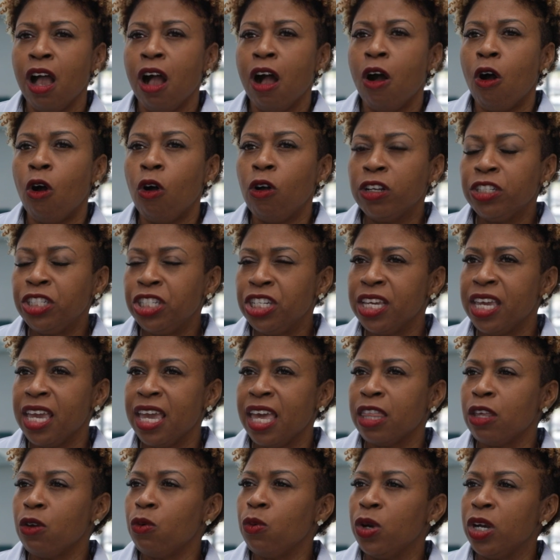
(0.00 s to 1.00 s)

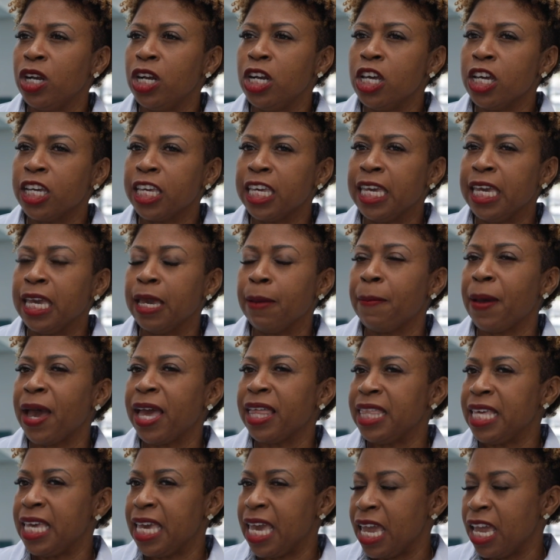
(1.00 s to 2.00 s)
Altogether, we're looking by
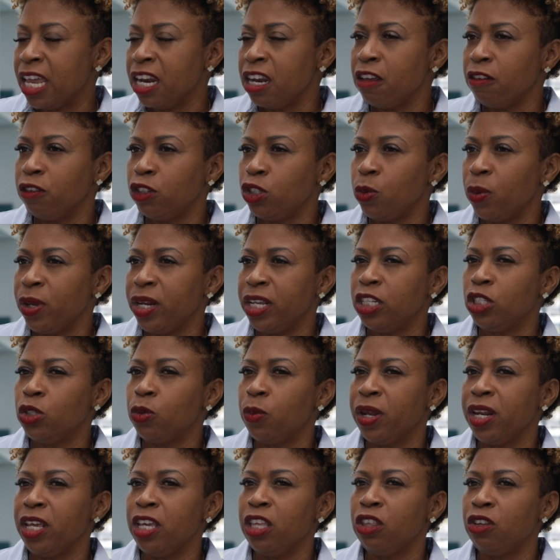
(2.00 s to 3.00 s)
the end of
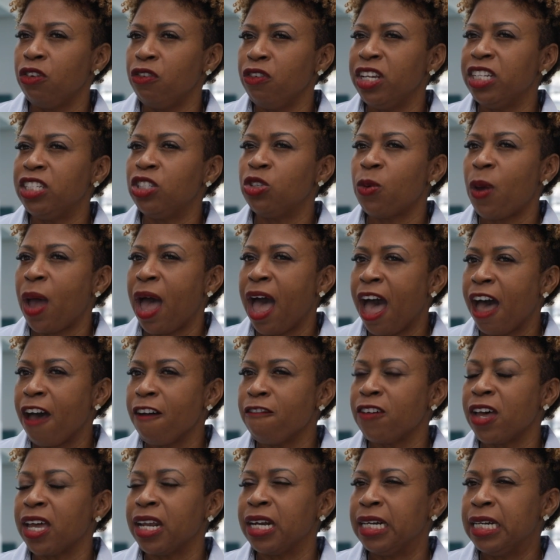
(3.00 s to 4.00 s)
2023 to
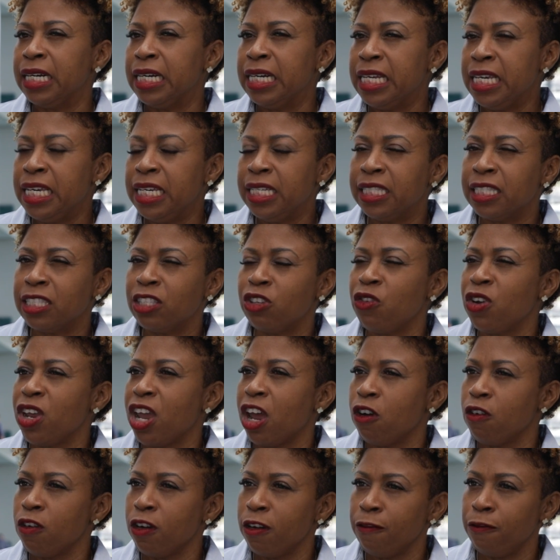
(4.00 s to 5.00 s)
have at least
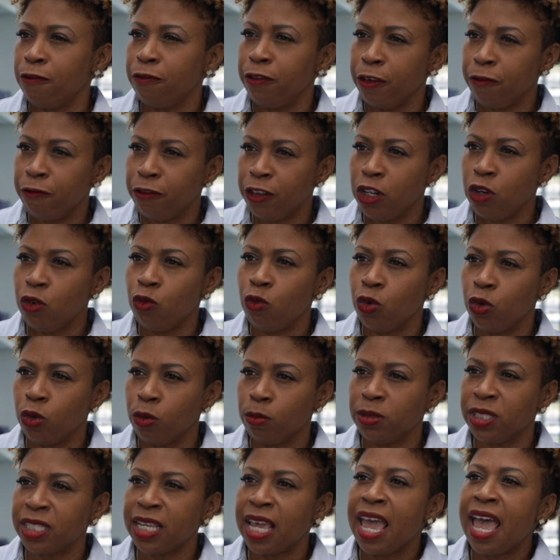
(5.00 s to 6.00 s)
350
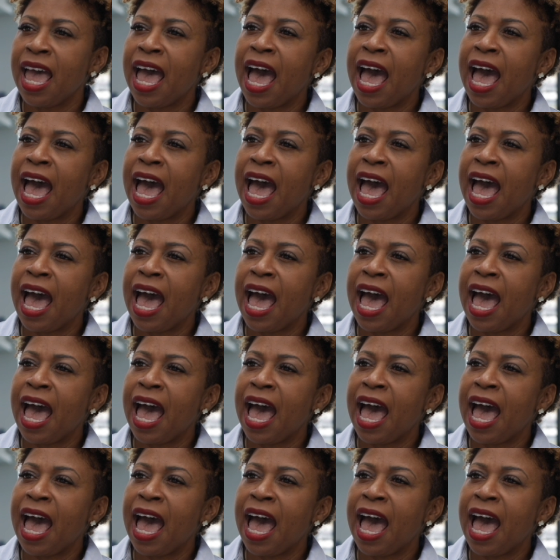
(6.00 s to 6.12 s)
rooms